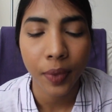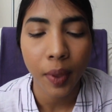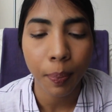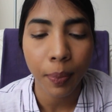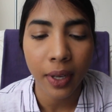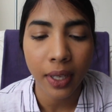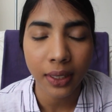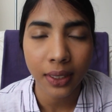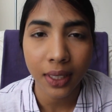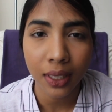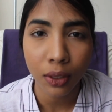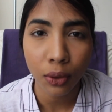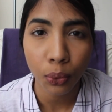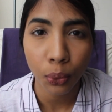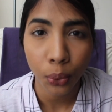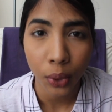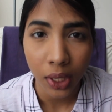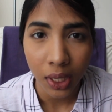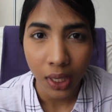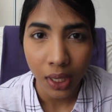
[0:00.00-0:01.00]
The
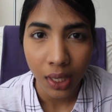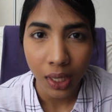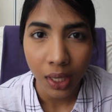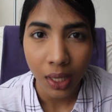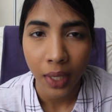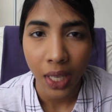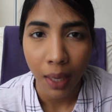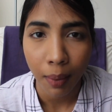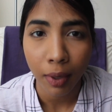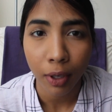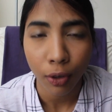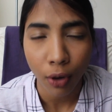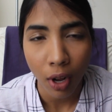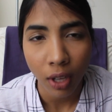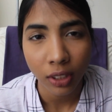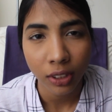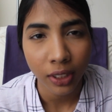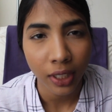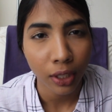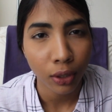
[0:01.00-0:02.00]
person we came
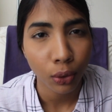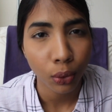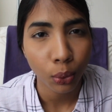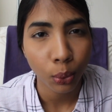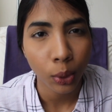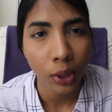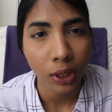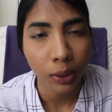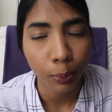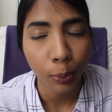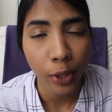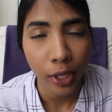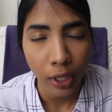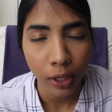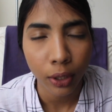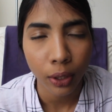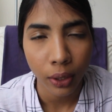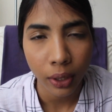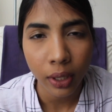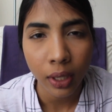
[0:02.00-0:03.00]
across and who was pretty
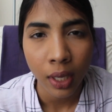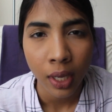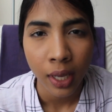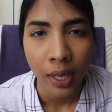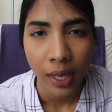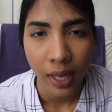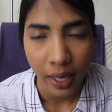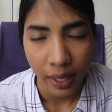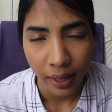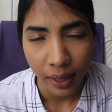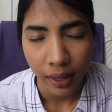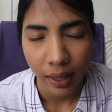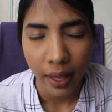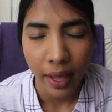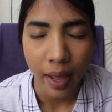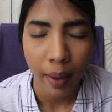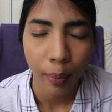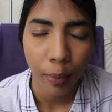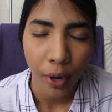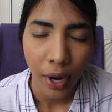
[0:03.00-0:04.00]
good in
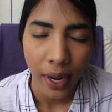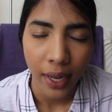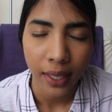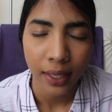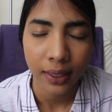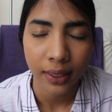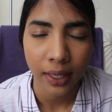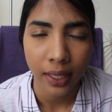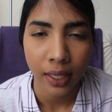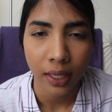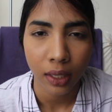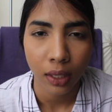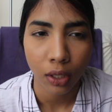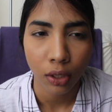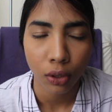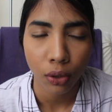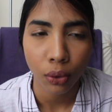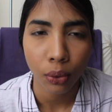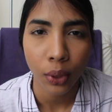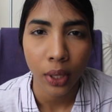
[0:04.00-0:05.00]
their price and
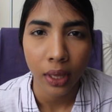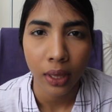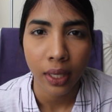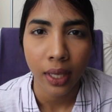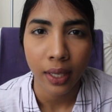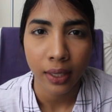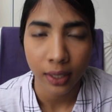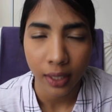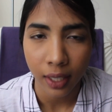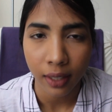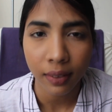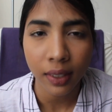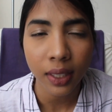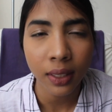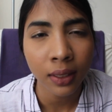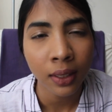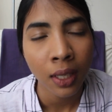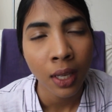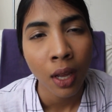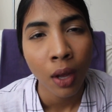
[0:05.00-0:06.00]
in their
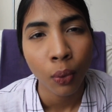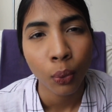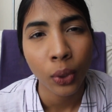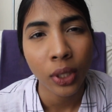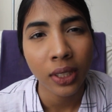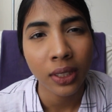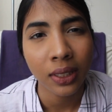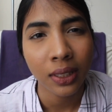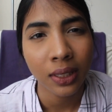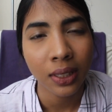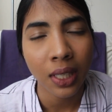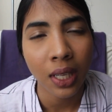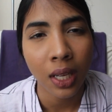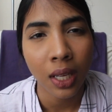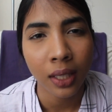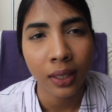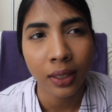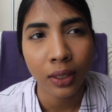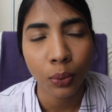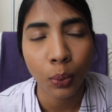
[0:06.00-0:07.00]
service was
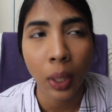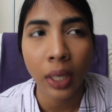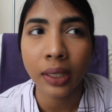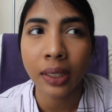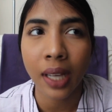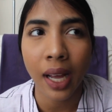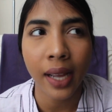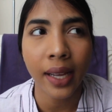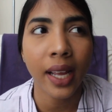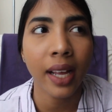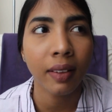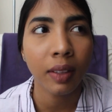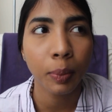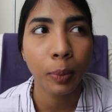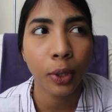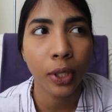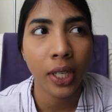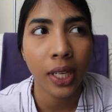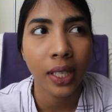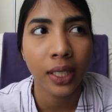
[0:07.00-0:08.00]
this one guy. I'll
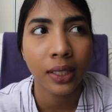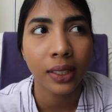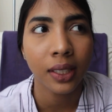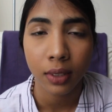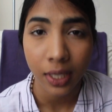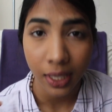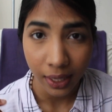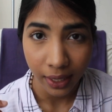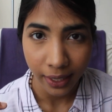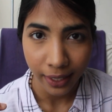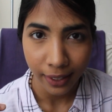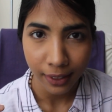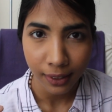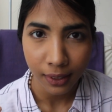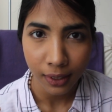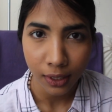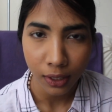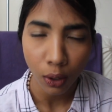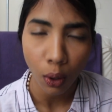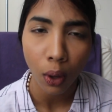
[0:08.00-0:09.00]
put his
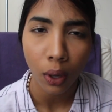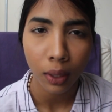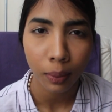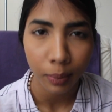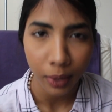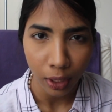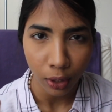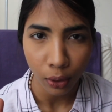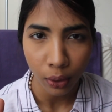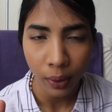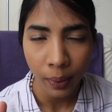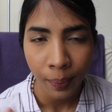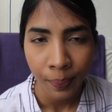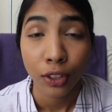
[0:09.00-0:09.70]
details all below.